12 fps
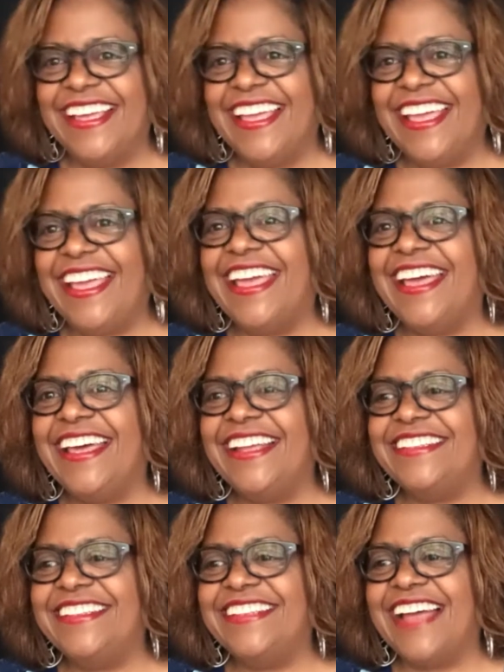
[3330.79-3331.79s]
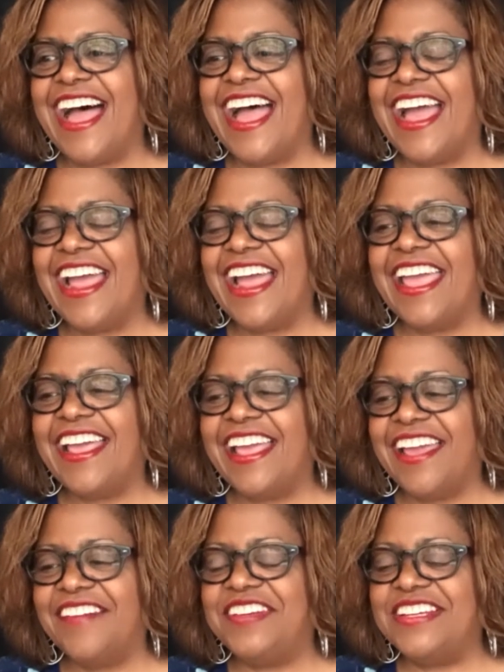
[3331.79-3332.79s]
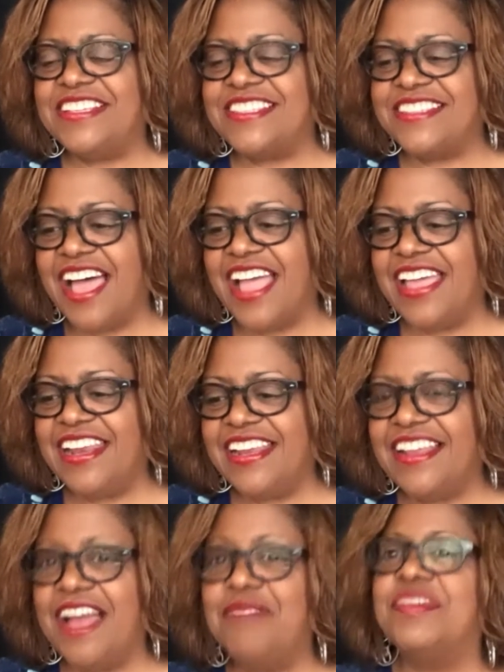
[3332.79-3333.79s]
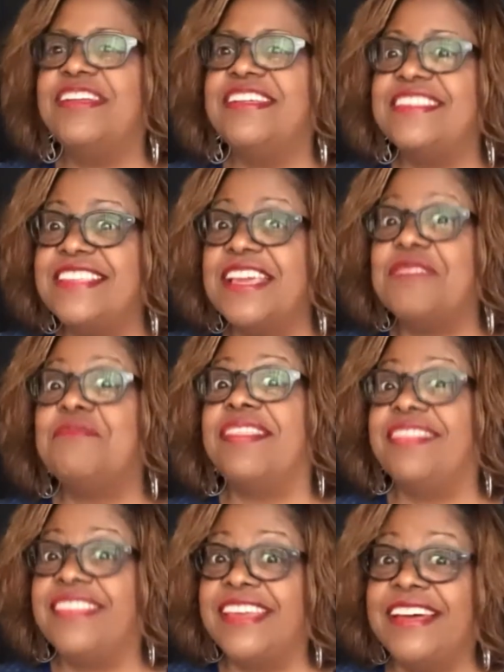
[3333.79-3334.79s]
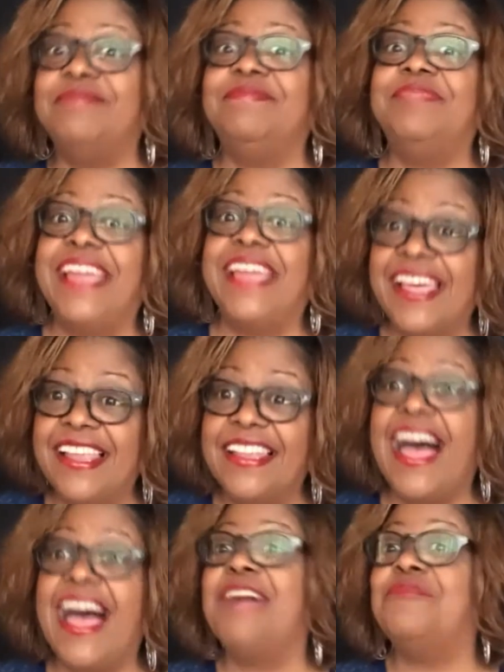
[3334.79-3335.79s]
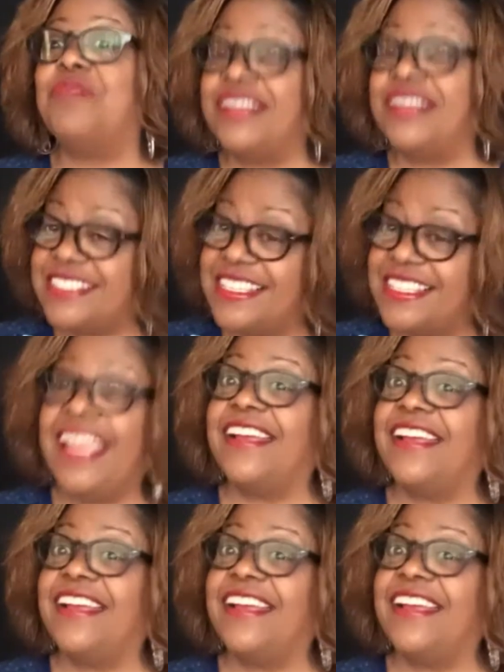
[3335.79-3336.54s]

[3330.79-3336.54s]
and I have decided I'm going to sing what the hell I want to sing.